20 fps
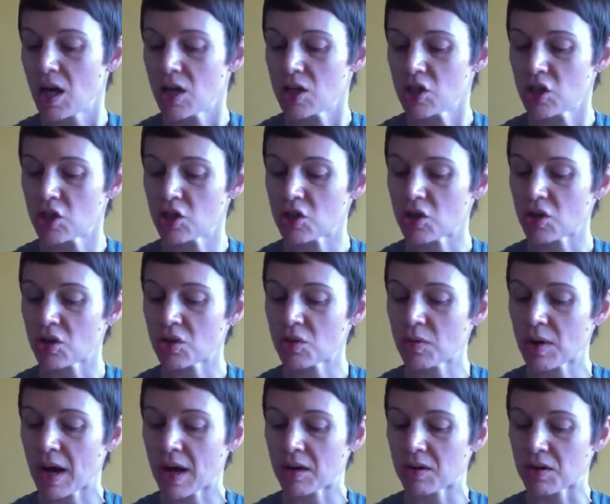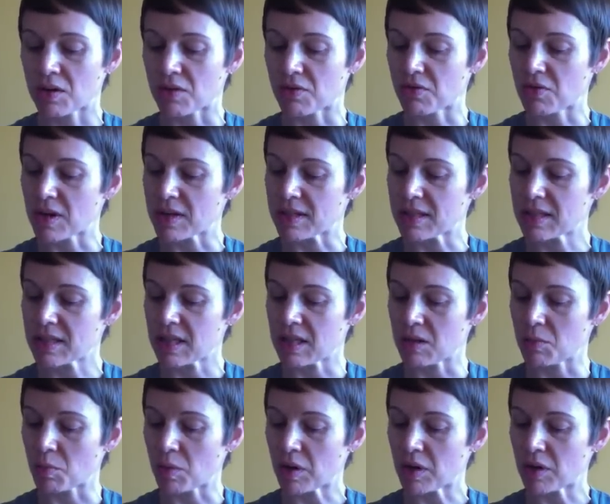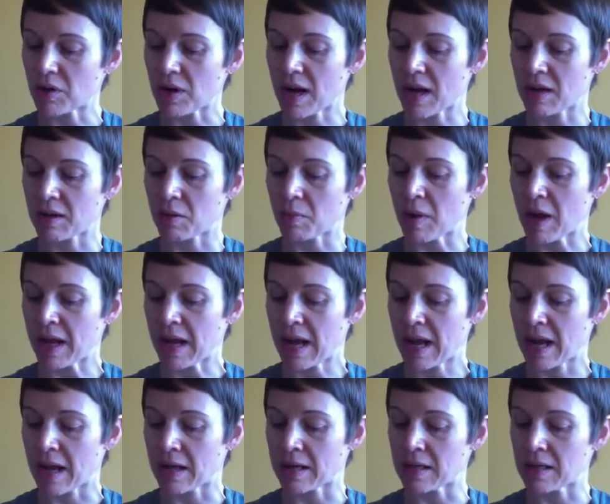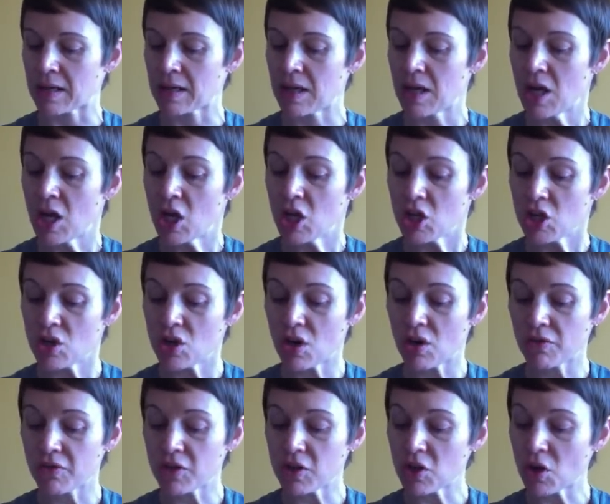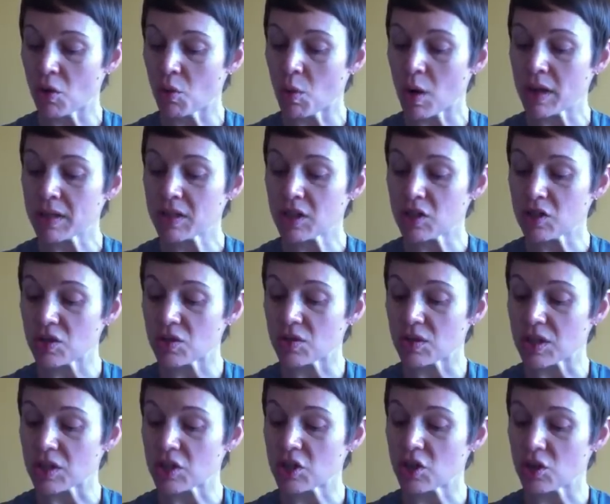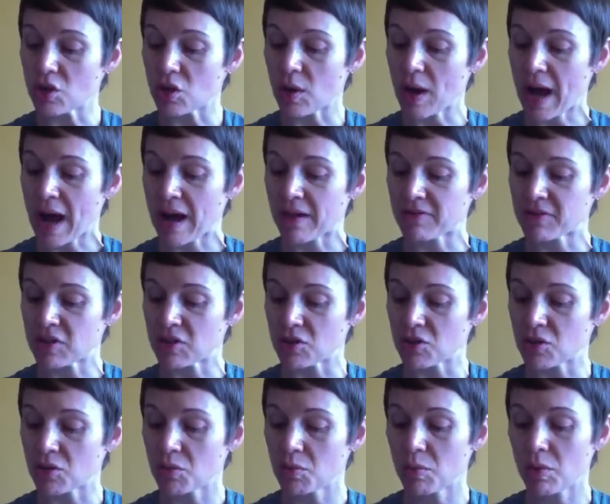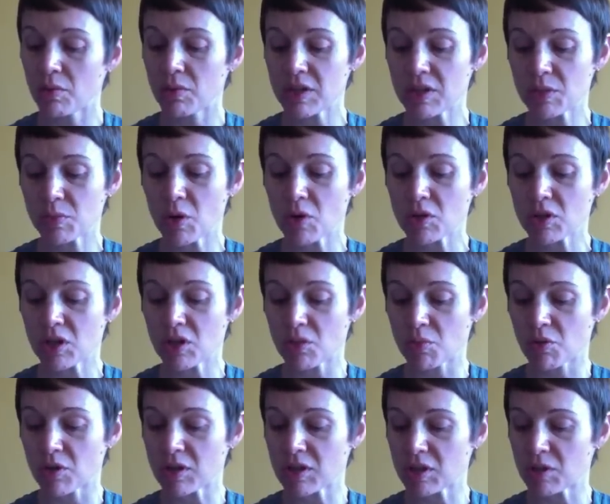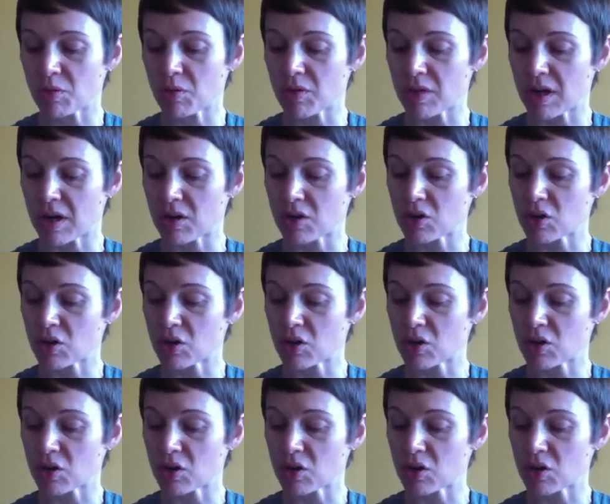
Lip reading: She turned around in the front seat and put her hand on my hand. "You know, if you don't want to do this, you don't have to. But we spoke to the principal there and